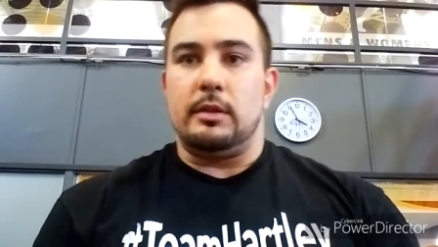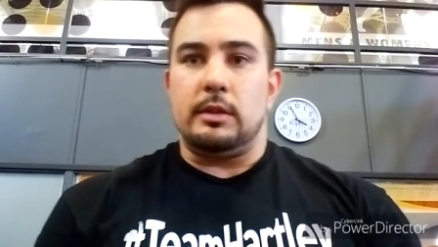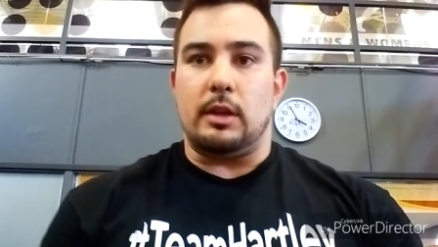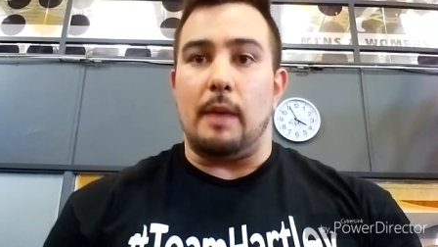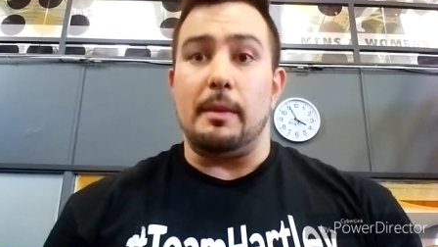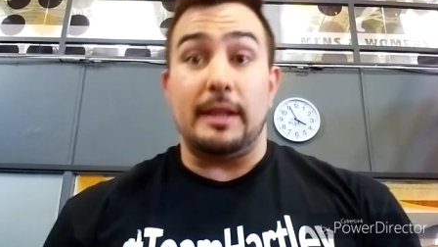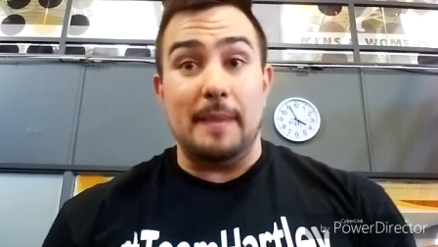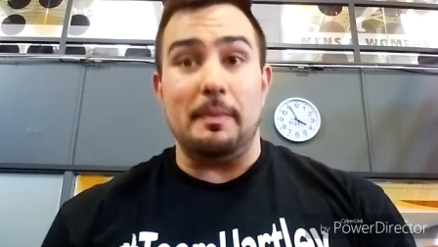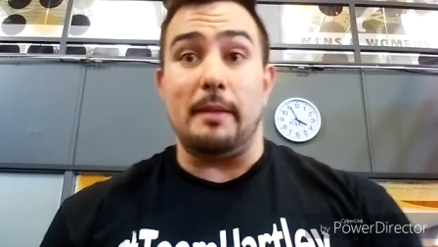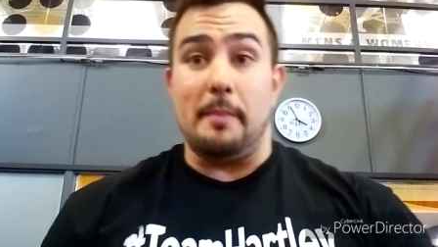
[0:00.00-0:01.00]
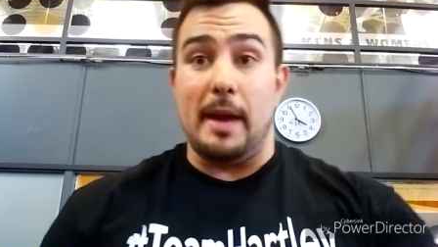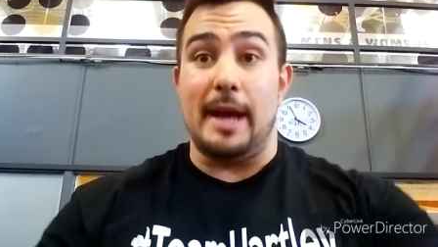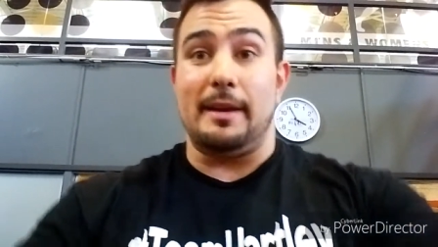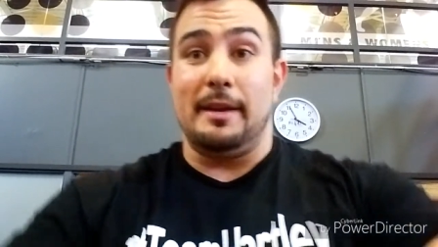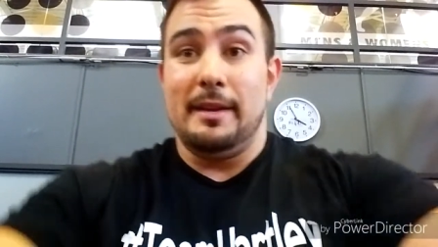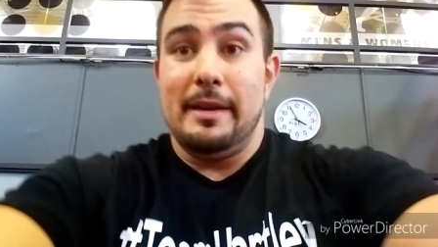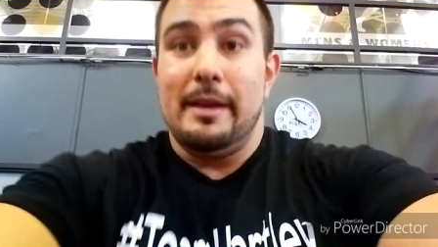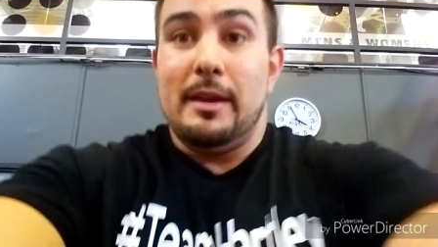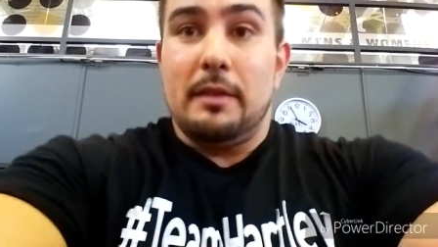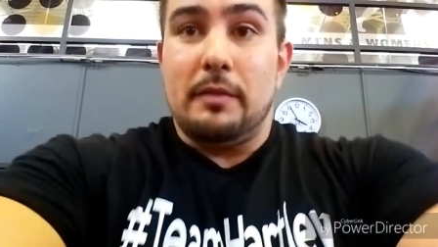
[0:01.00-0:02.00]
So I'm gonna keep it in my bag
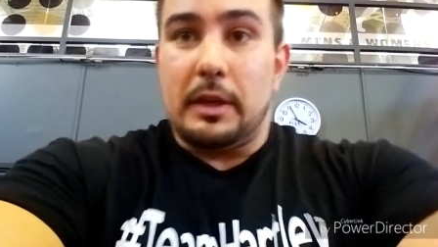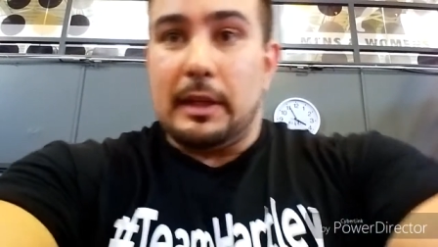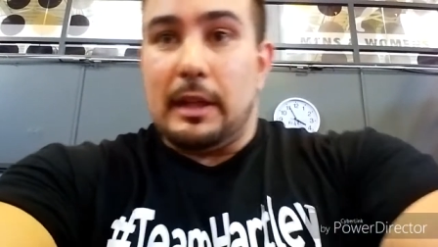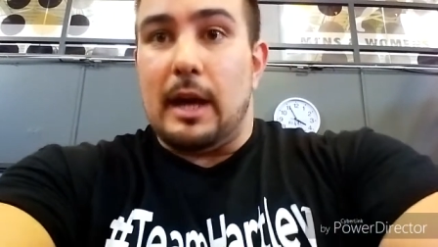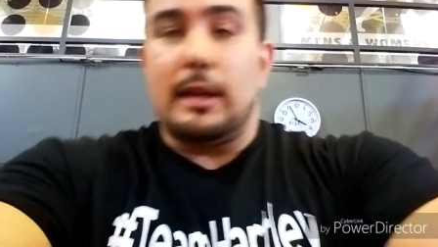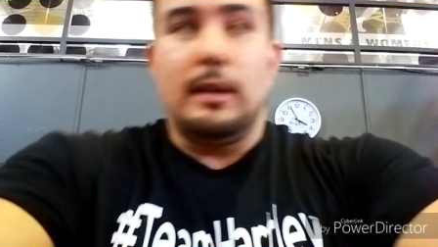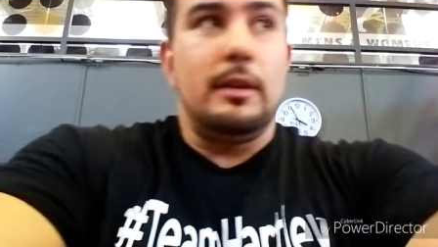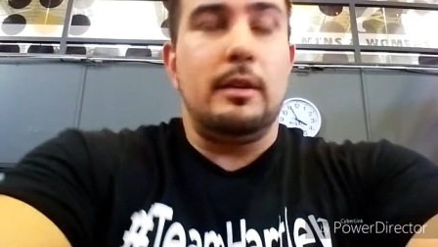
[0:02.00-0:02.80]
for good luck.